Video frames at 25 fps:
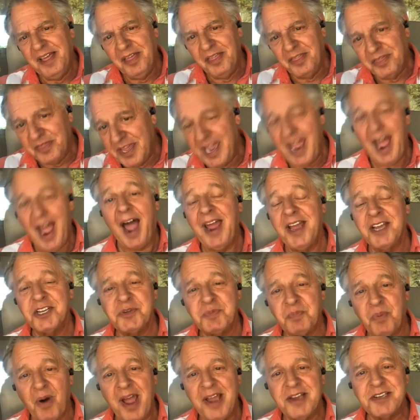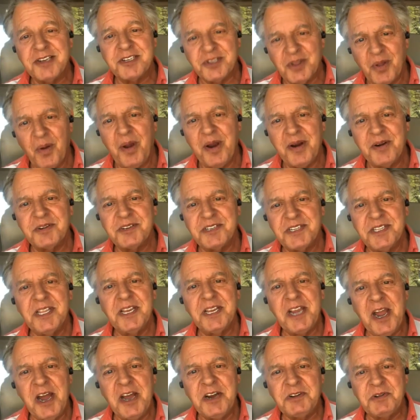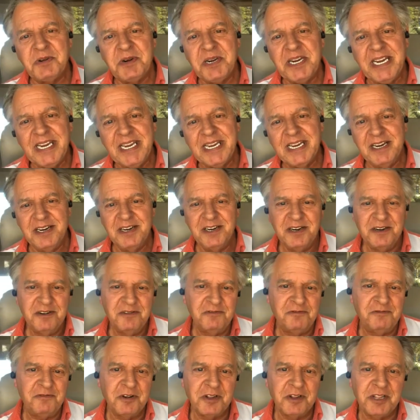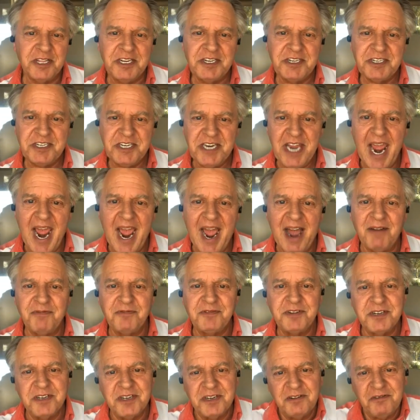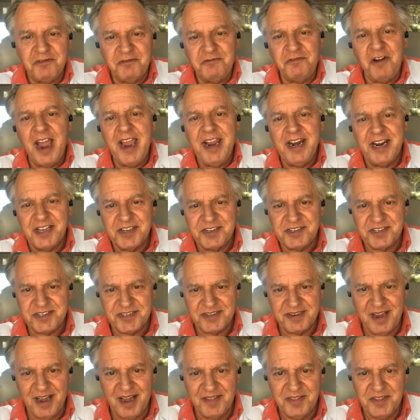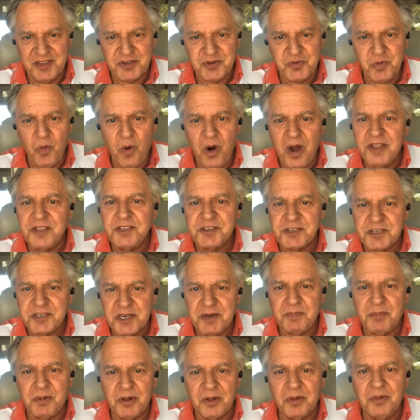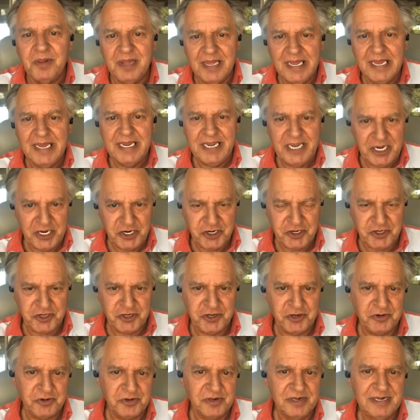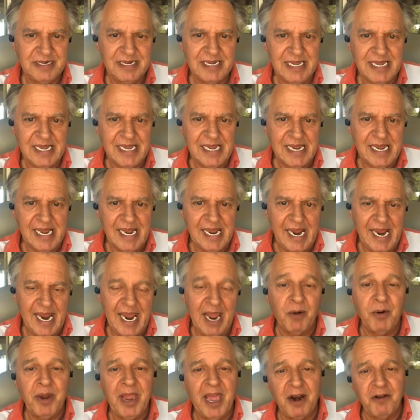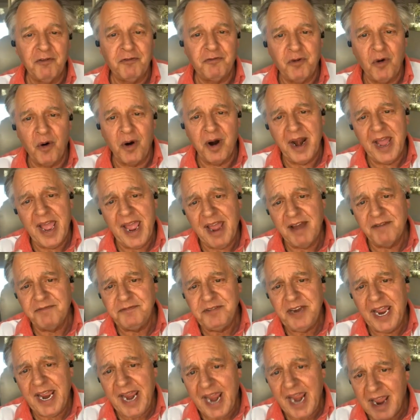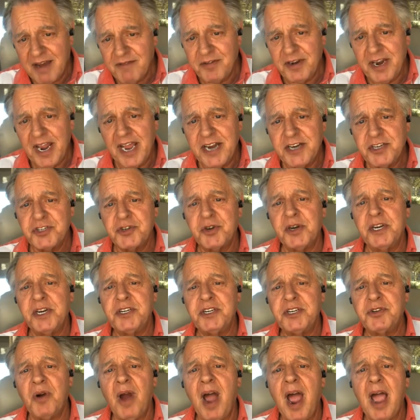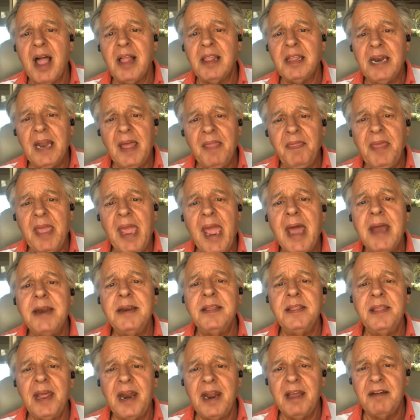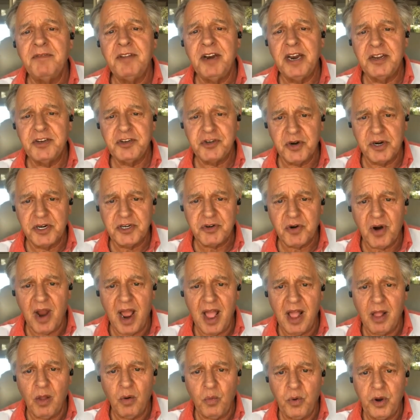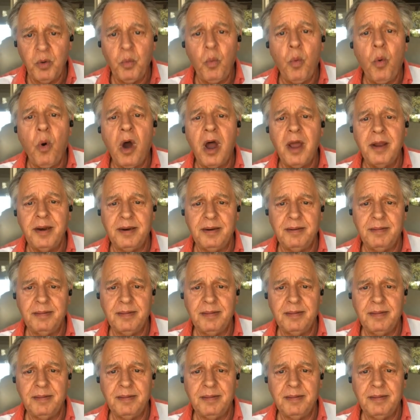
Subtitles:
the highest priced lawyers in the country, fully staffed, to fight us on this one simple issue. And we had a 4.5-day evidentiary trial. And at the end of that evidentiary trial, we won.